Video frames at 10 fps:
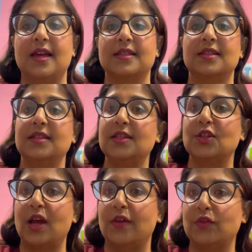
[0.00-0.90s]
As a
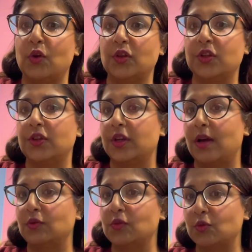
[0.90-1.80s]
teacher, I have taught in
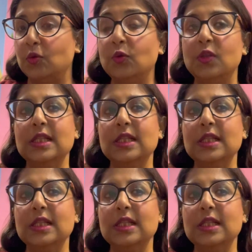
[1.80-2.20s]
renowned schools,